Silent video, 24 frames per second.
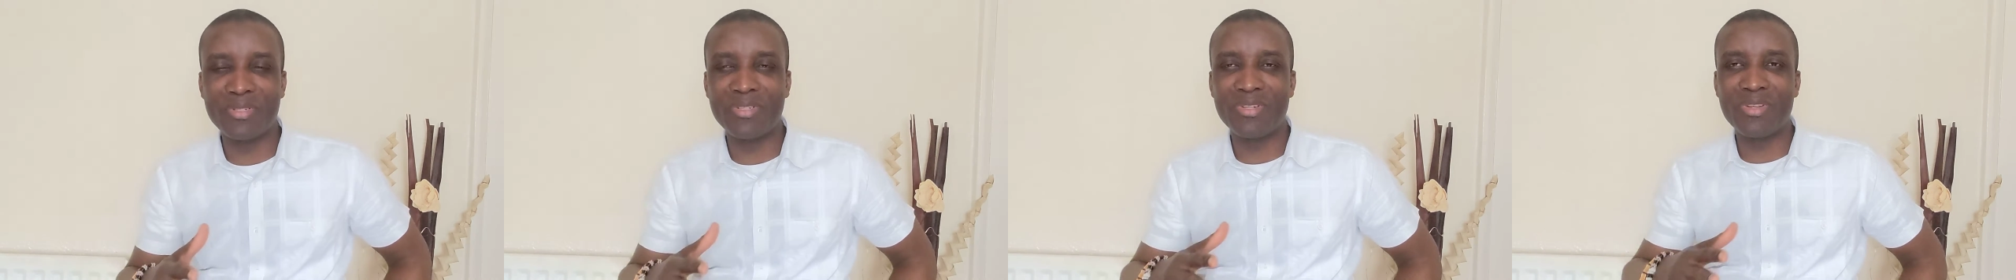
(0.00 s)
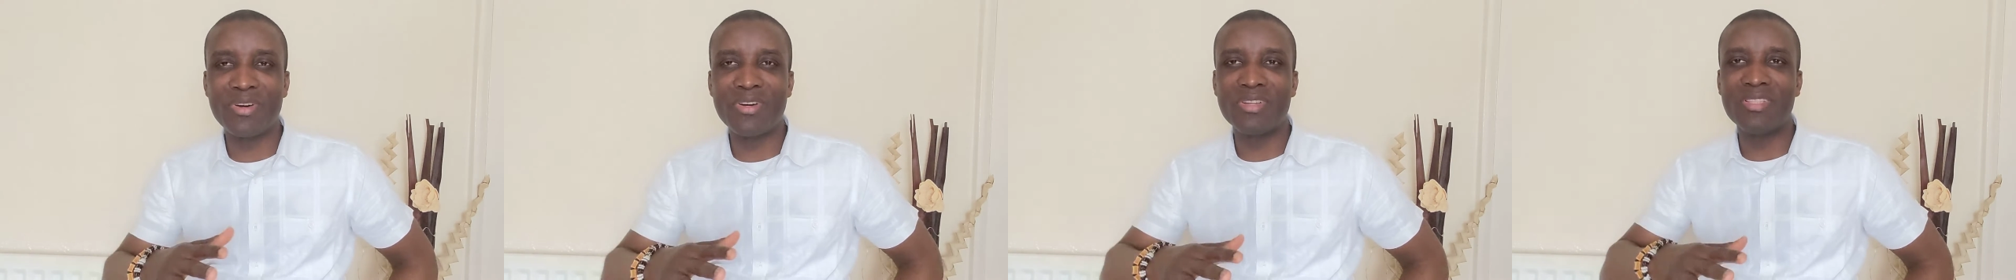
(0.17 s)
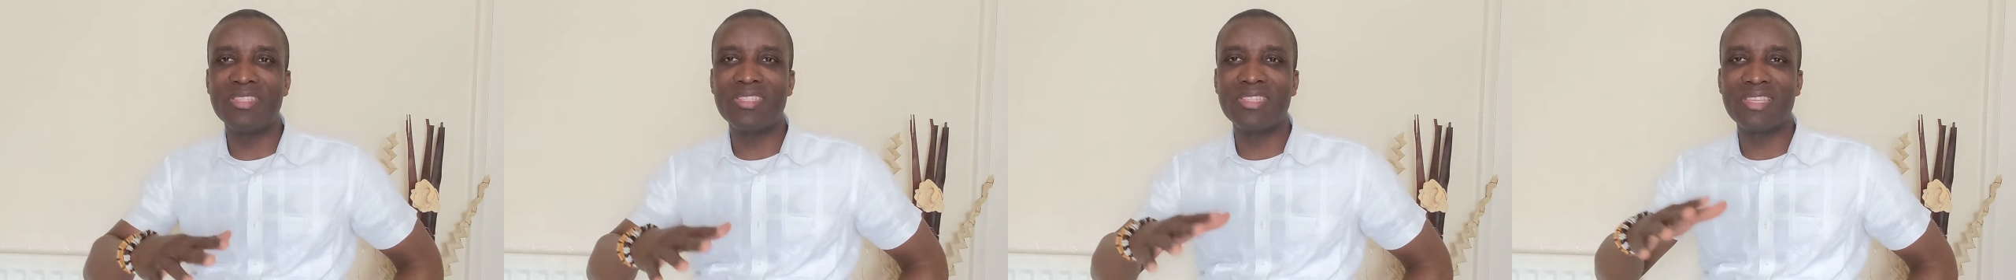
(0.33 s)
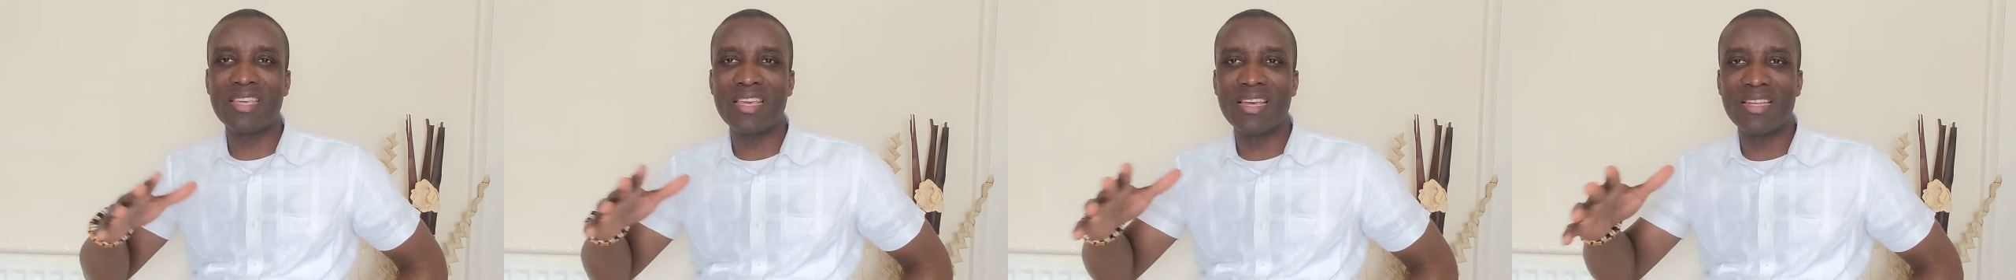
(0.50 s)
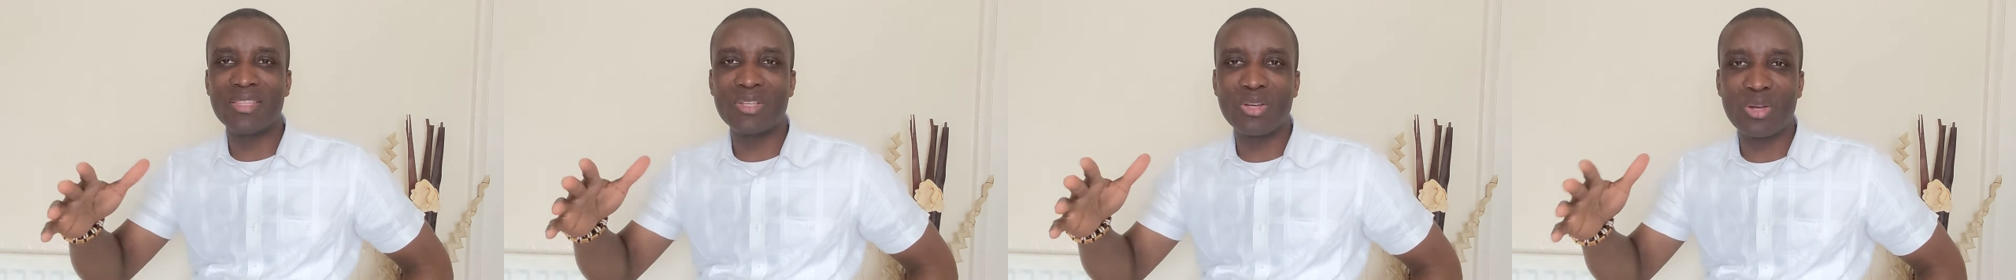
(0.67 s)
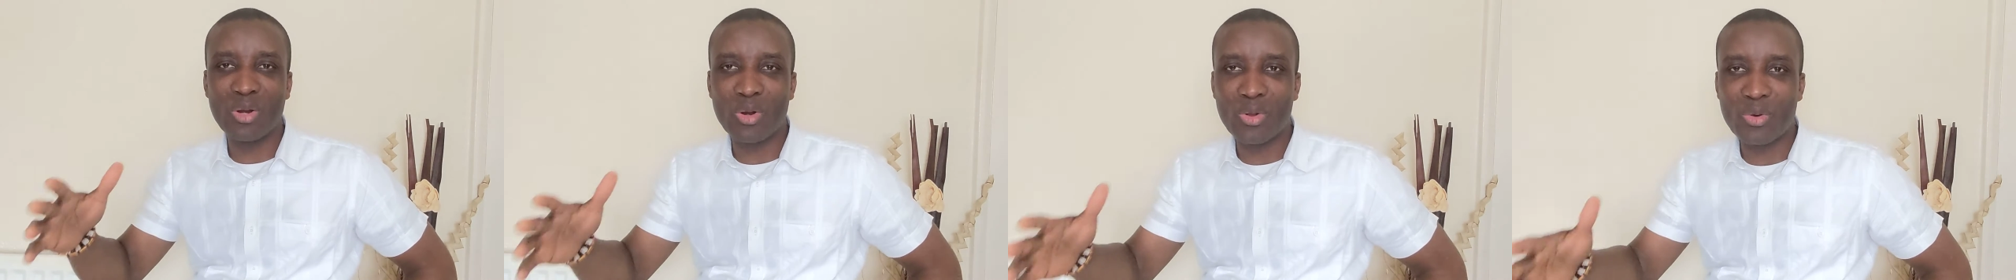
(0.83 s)
Don't
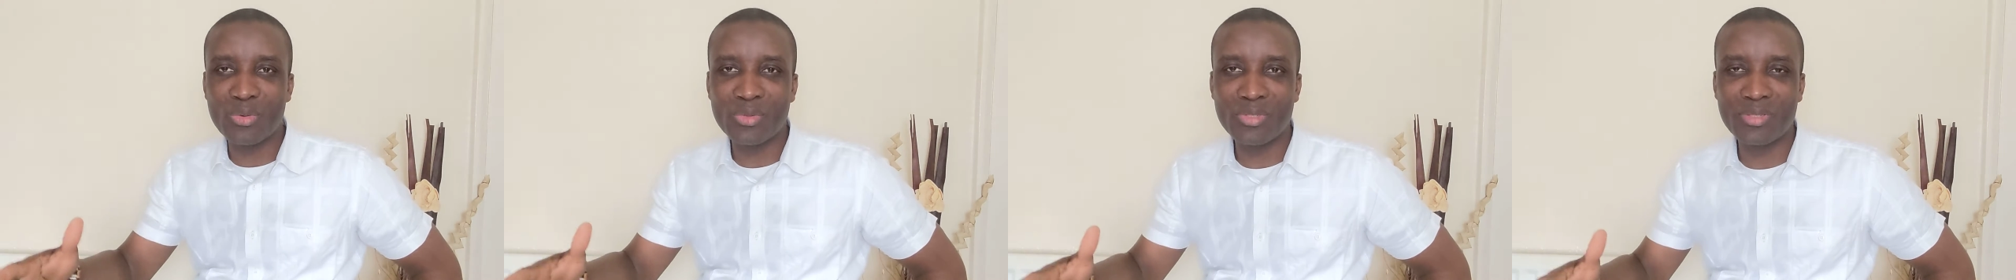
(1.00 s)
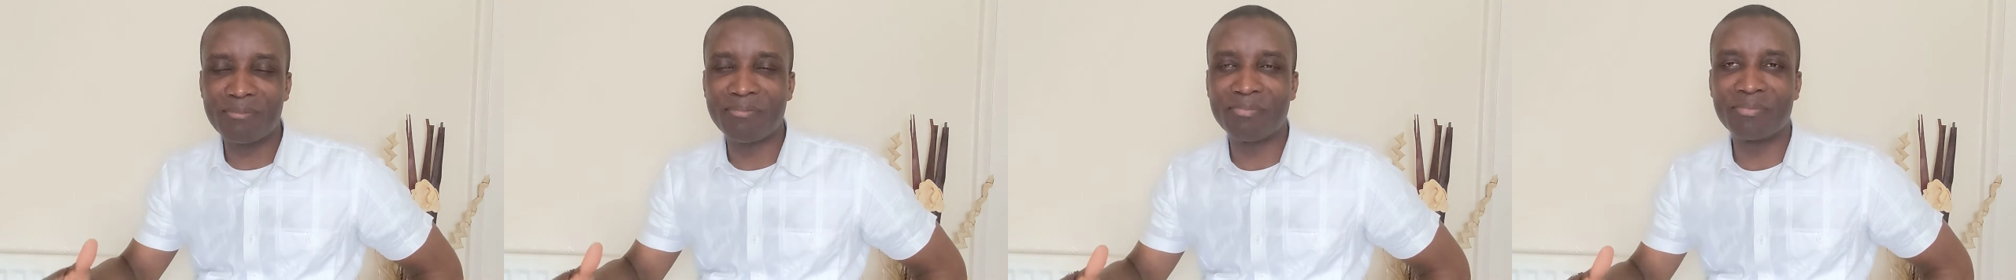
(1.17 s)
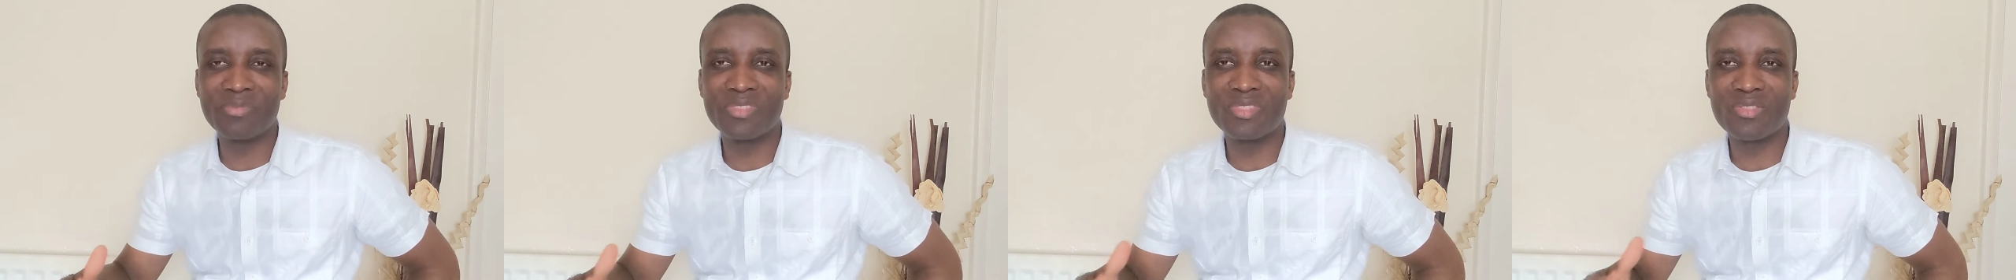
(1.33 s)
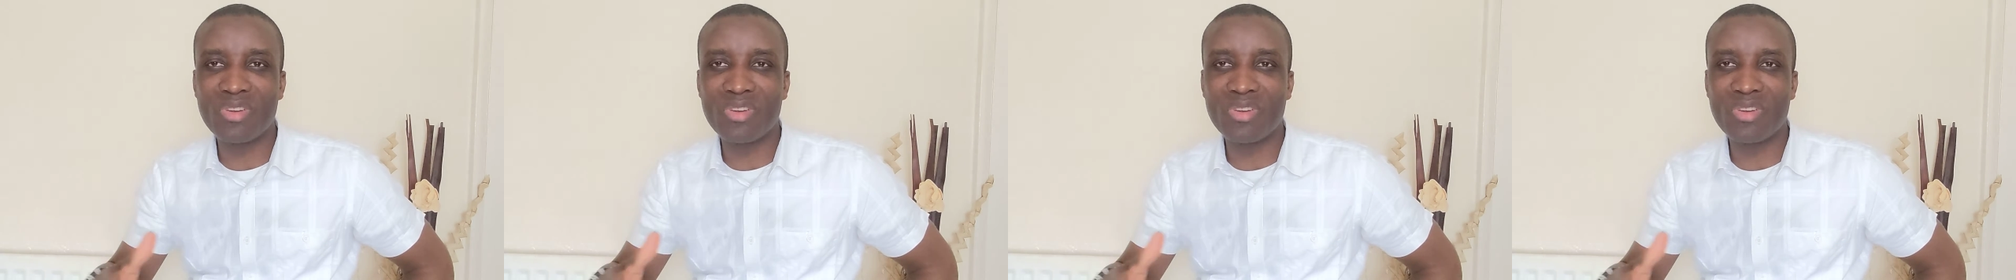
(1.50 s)
get close.